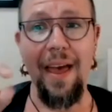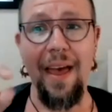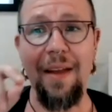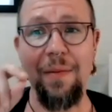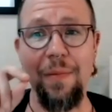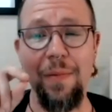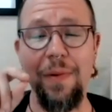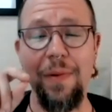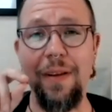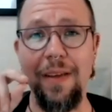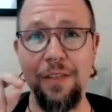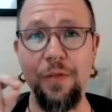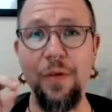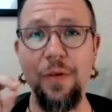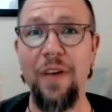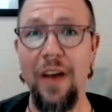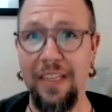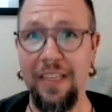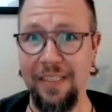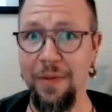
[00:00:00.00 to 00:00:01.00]
and because we've
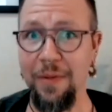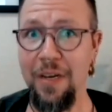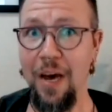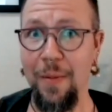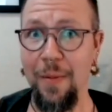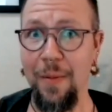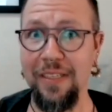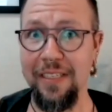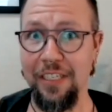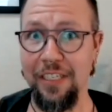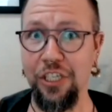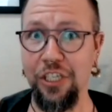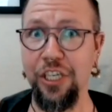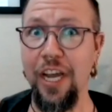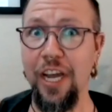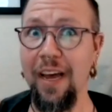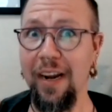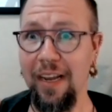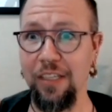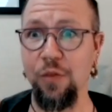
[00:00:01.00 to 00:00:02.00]
got some comments in
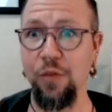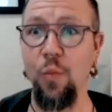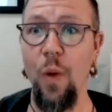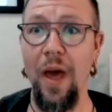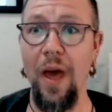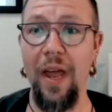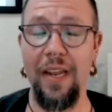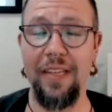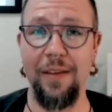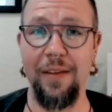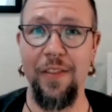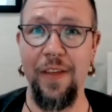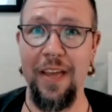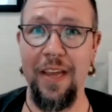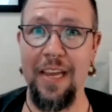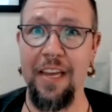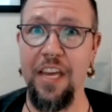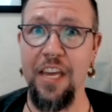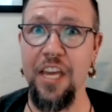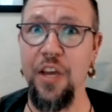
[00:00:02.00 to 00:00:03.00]
chat as well as a thing
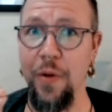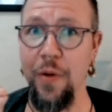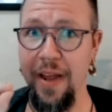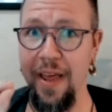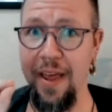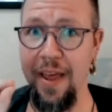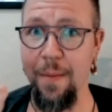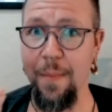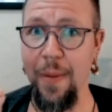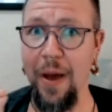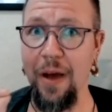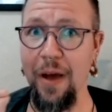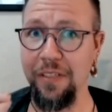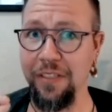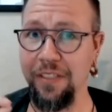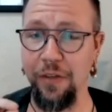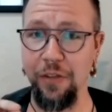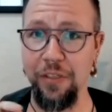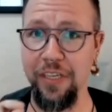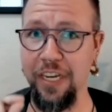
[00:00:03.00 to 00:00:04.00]
in Q and A about
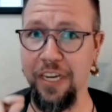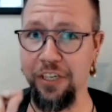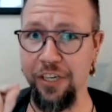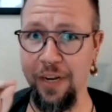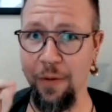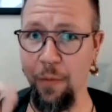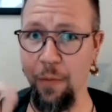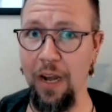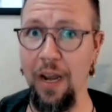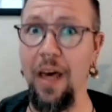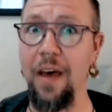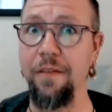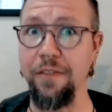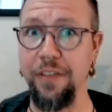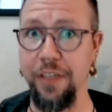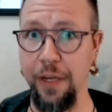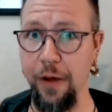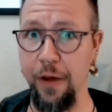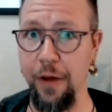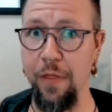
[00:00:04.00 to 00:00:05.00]
dissociation, I would love
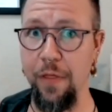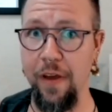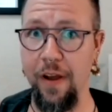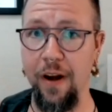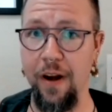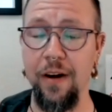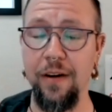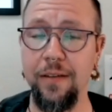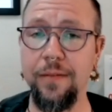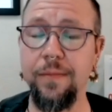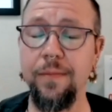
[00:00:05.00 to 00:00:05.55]
to go there.